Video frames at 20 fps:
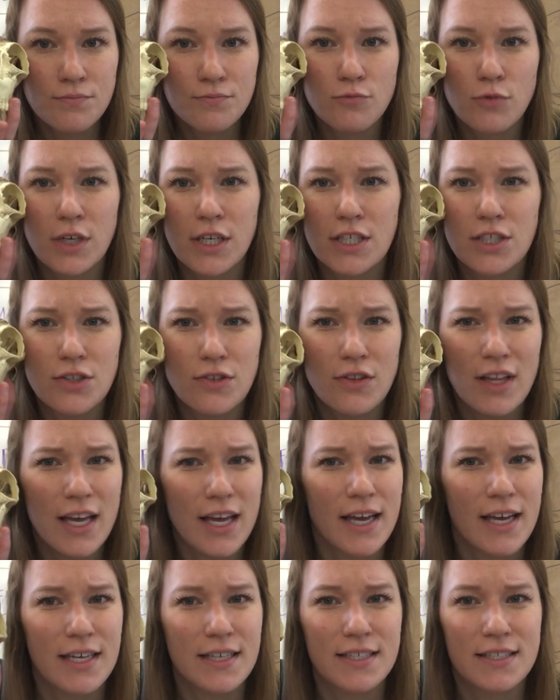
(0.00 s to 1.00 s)
When I do
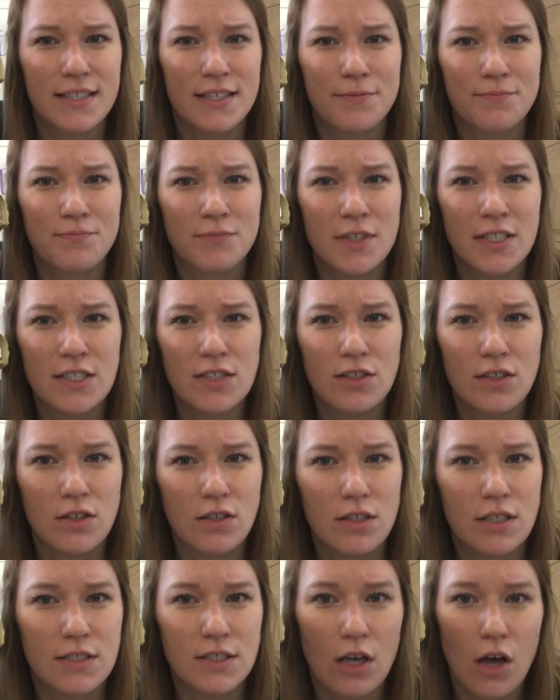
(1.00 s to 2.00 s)
this, the skull
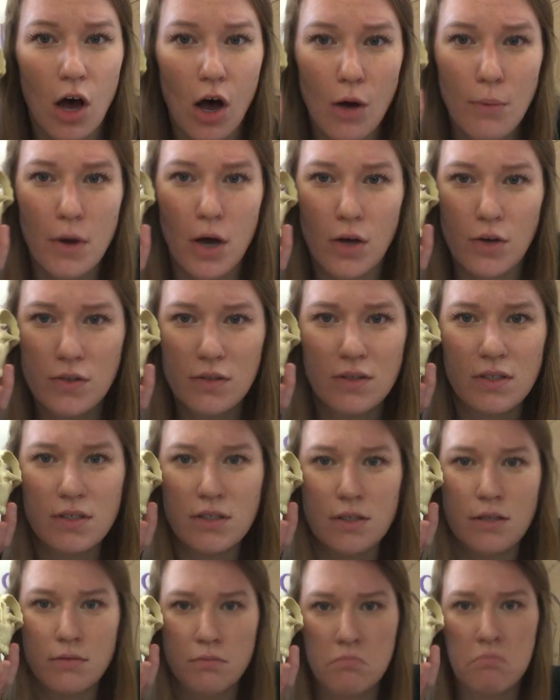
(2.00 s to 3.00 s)
looks
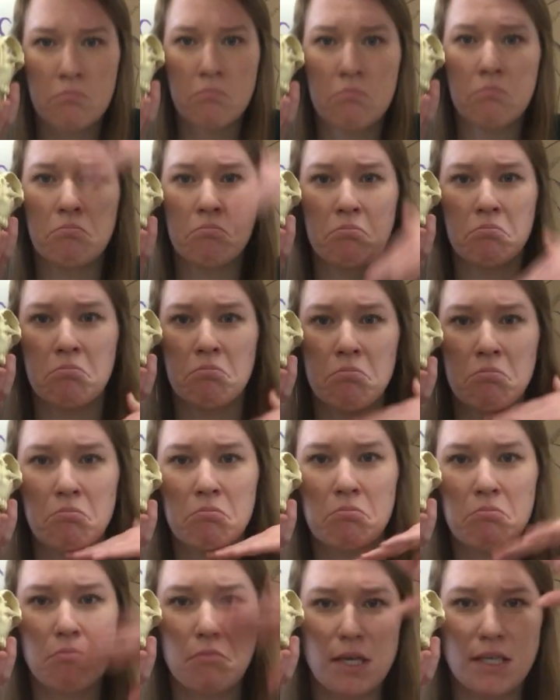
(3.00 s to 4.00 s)
almost
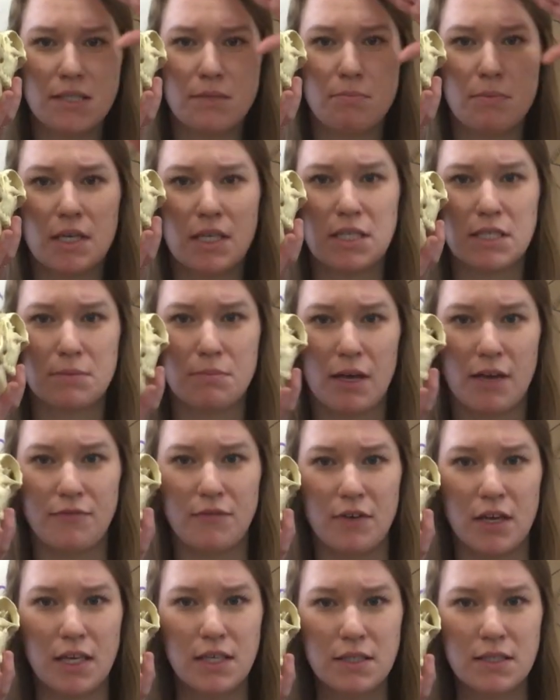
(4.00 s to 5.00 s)
as big as my
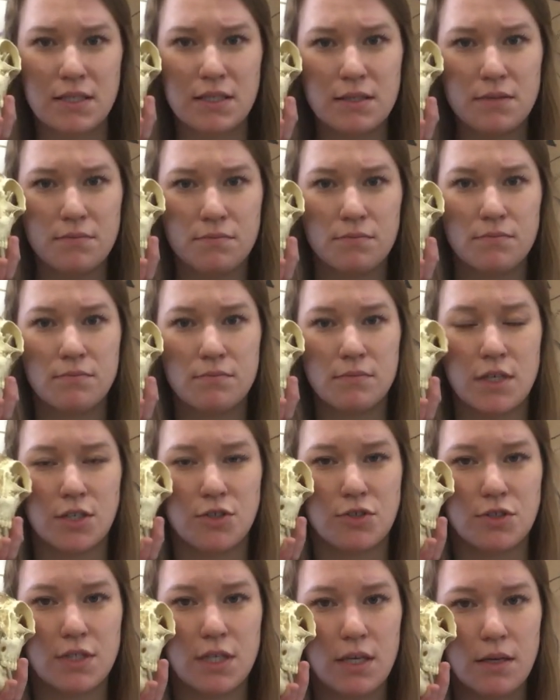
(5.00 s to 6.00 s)
face.
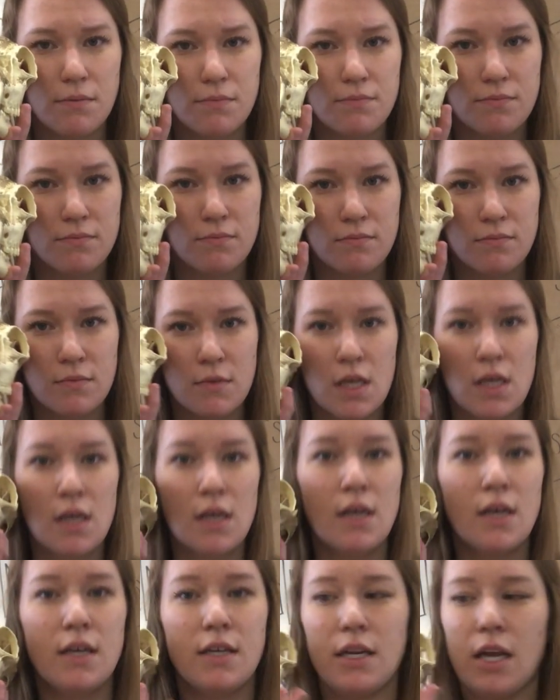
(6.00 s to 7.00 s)
Interesting.
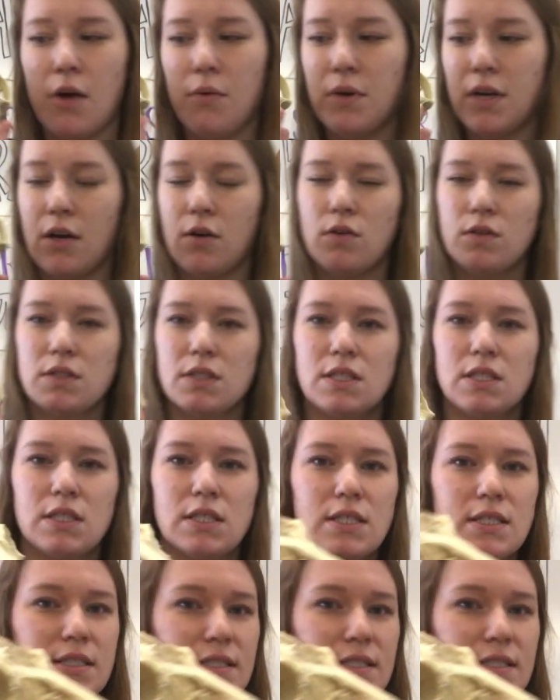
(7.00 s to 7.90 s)
Now when I hold it to the